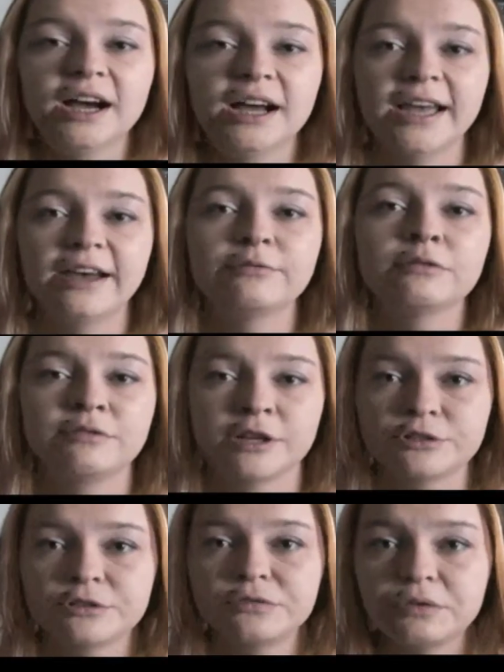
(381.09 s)
I have
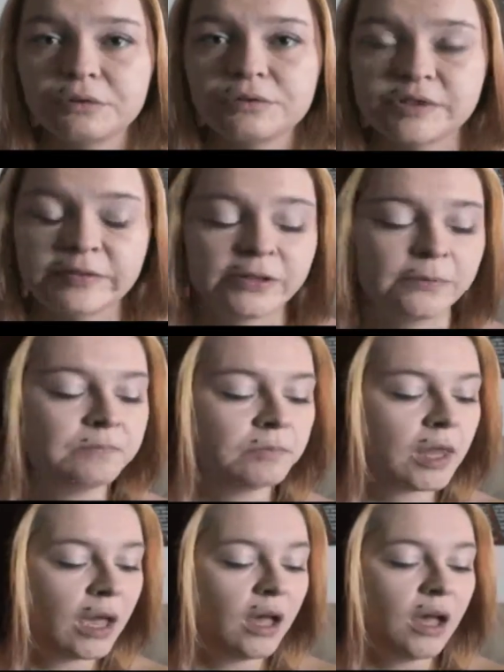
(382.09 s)
professional photos of
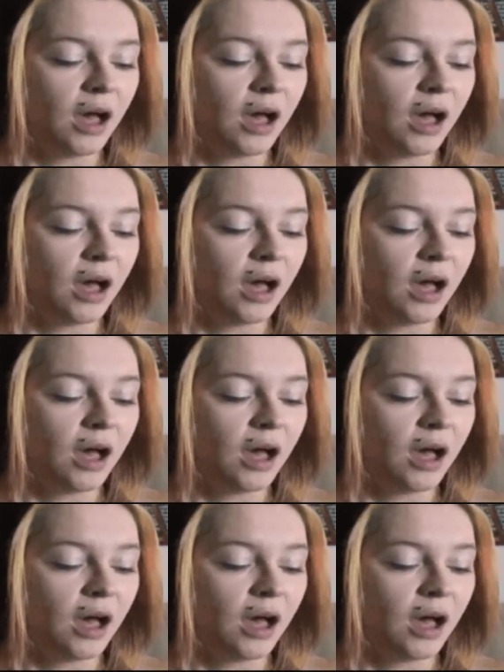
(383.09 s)
them.